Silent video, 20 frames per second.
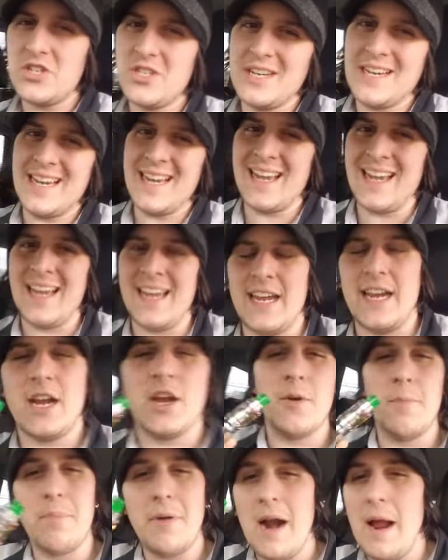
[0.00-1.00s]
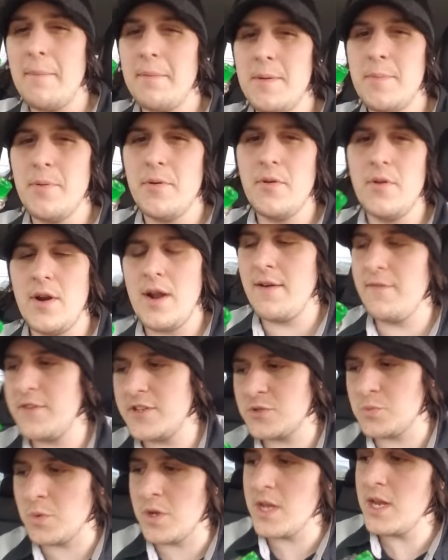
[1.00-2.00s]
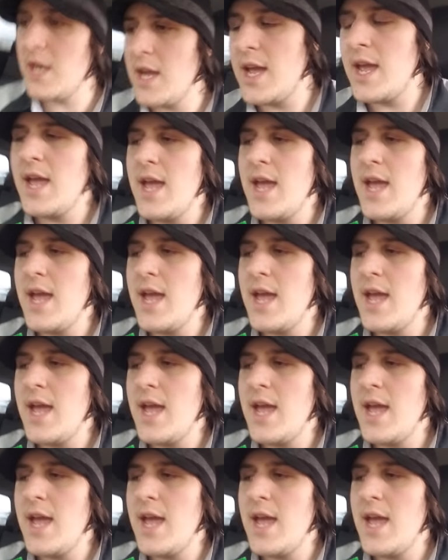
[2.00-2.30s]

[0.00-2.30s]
I, I could probably pull it off this week